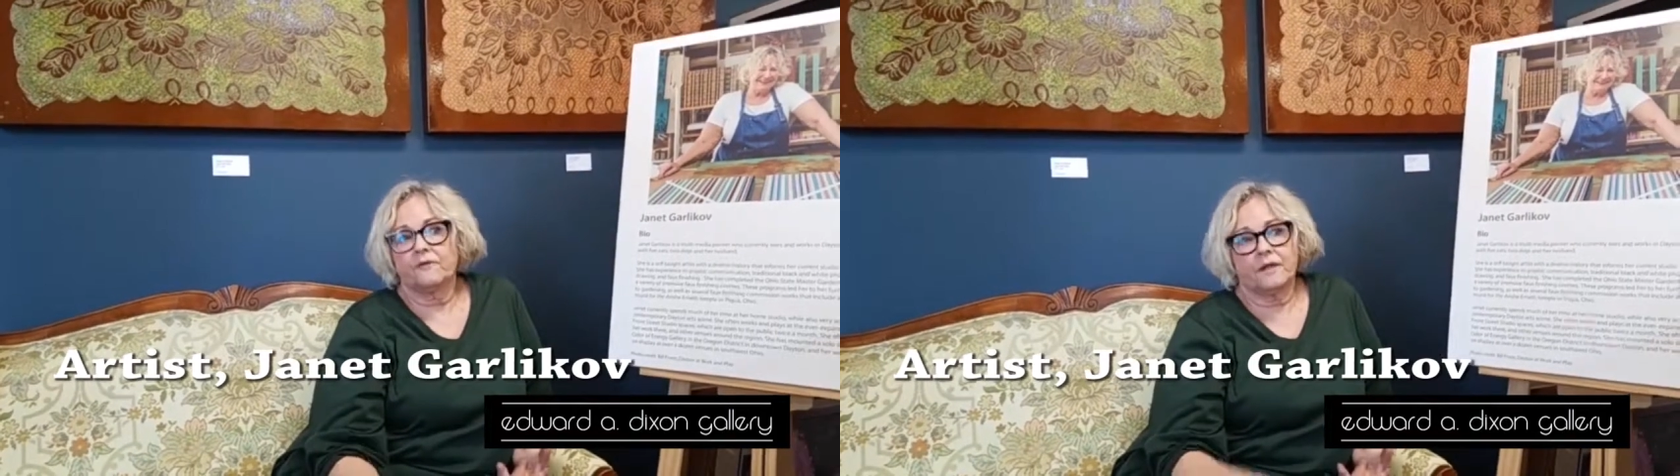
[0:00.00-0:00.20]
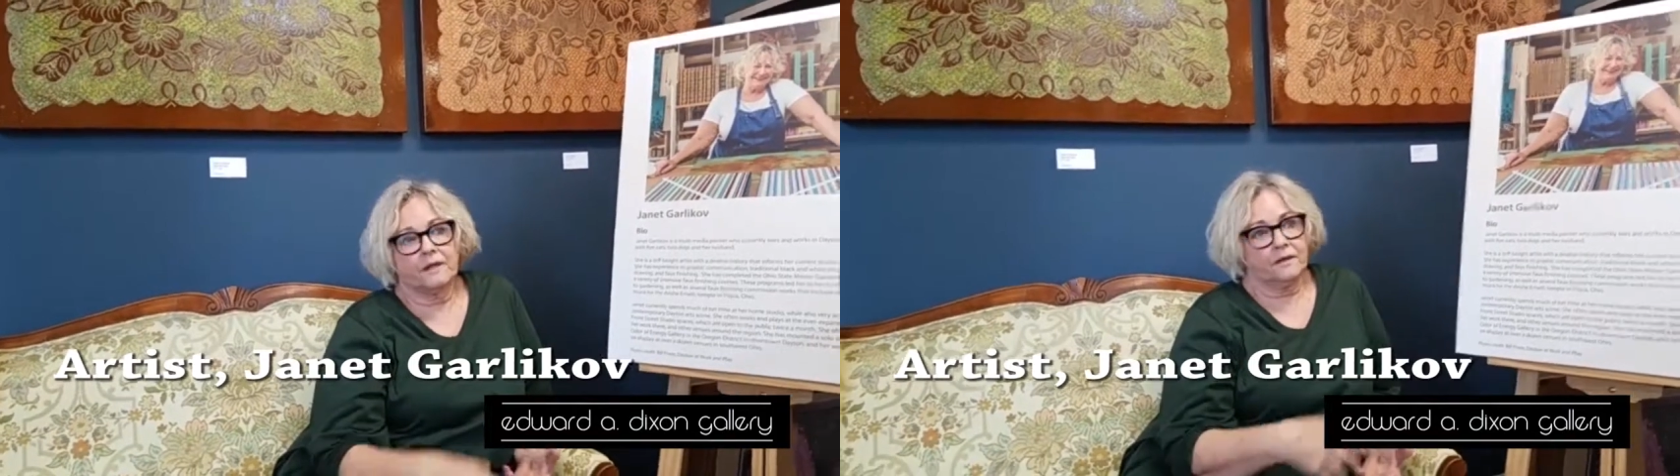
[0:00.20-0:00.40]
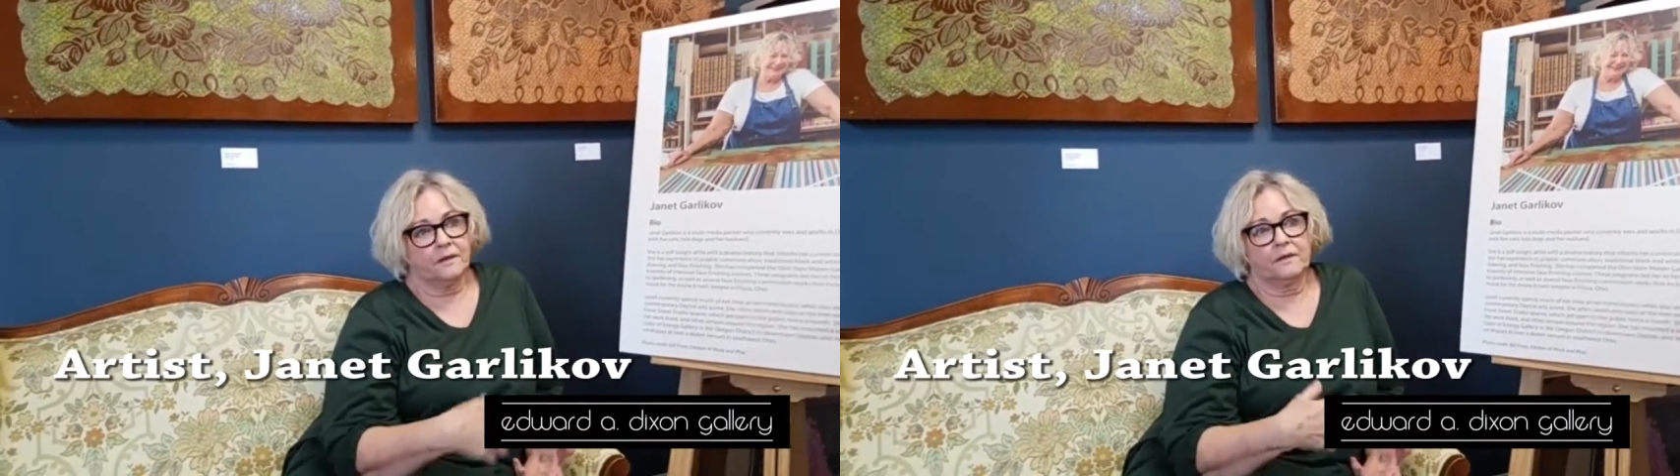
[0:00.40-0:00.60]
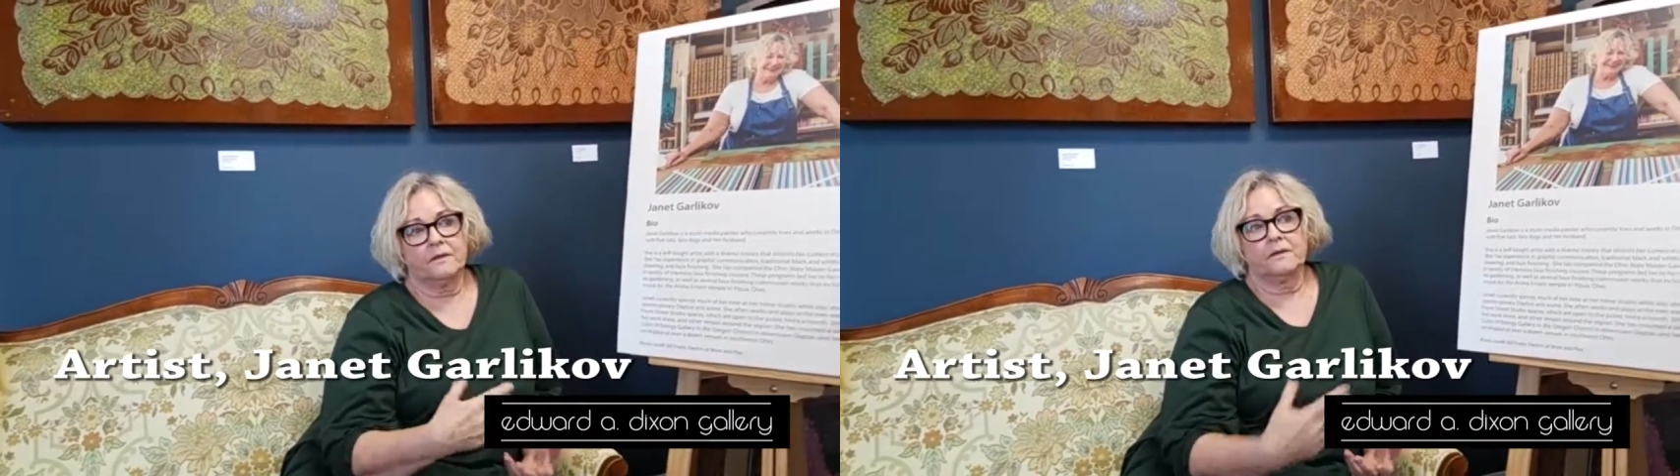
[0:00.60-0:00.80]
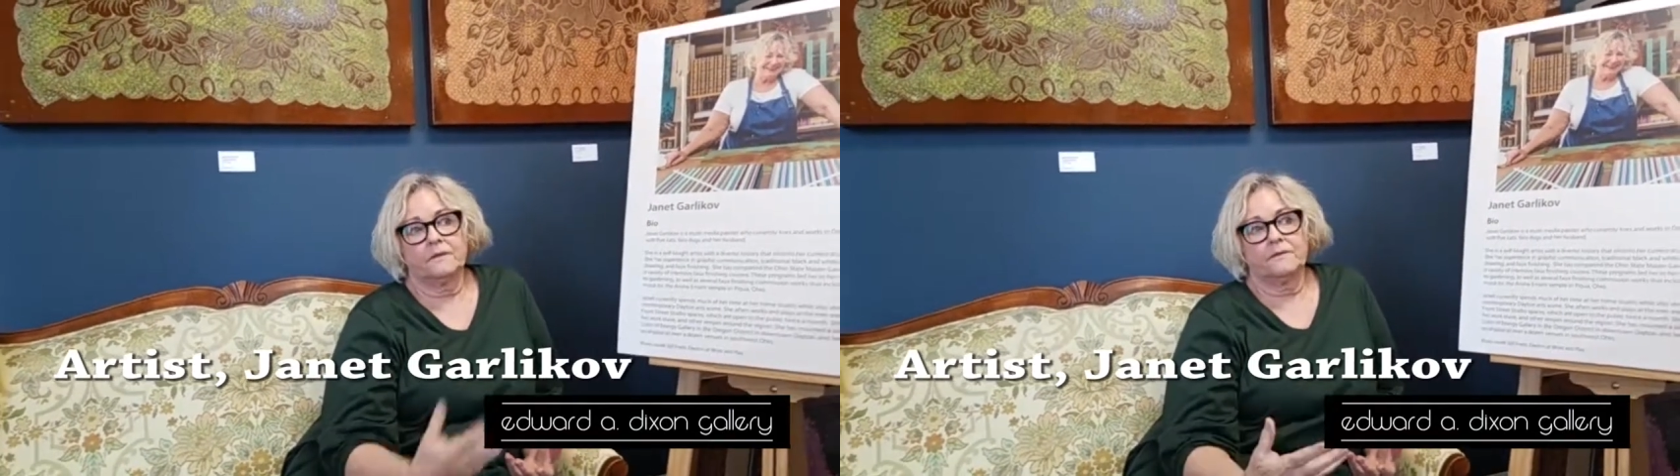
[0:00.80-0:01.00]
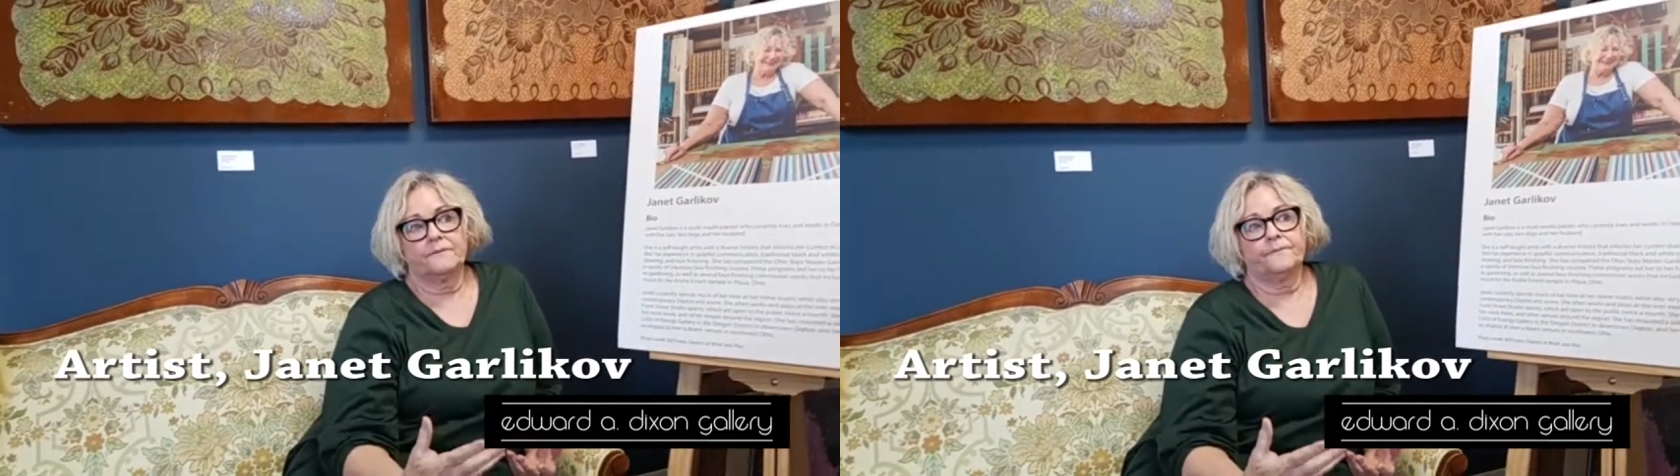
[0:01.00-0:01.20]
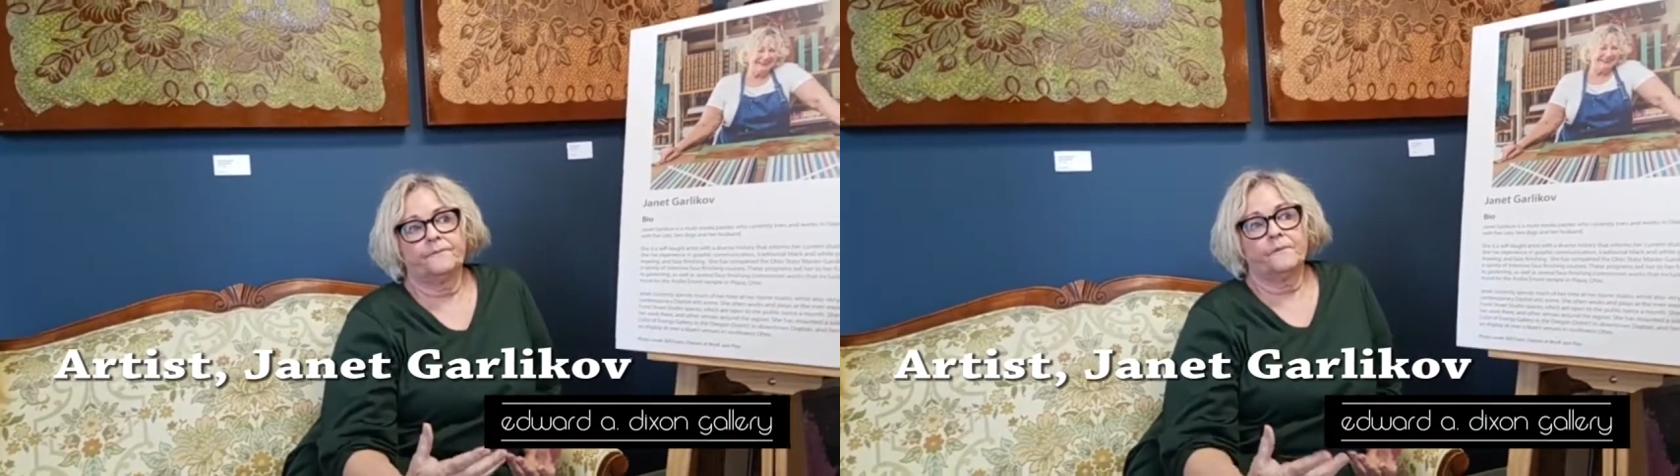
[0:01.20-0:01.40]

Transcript: like um,